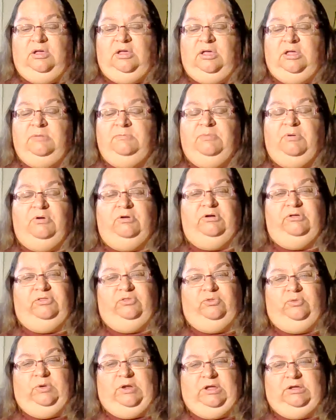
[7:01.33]
in part
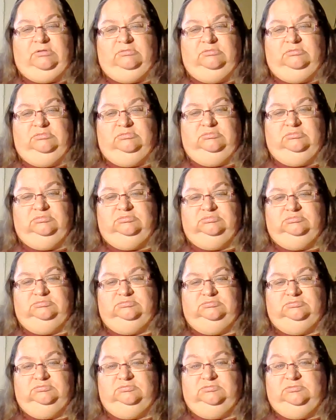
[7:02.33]
3.
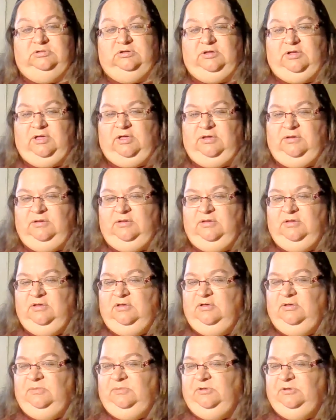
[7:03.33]
Okay,
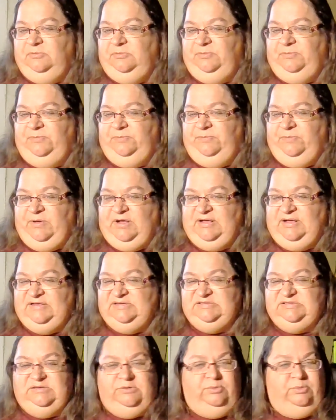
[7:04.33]

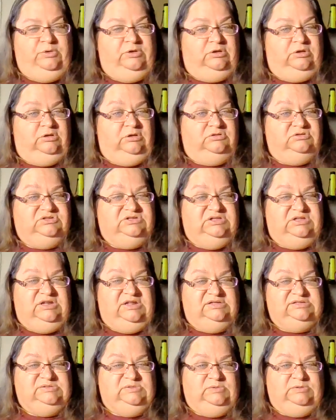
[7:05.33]
pause, and then we're gonna go to the
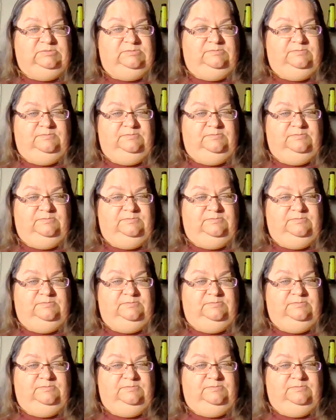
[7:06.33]
next one.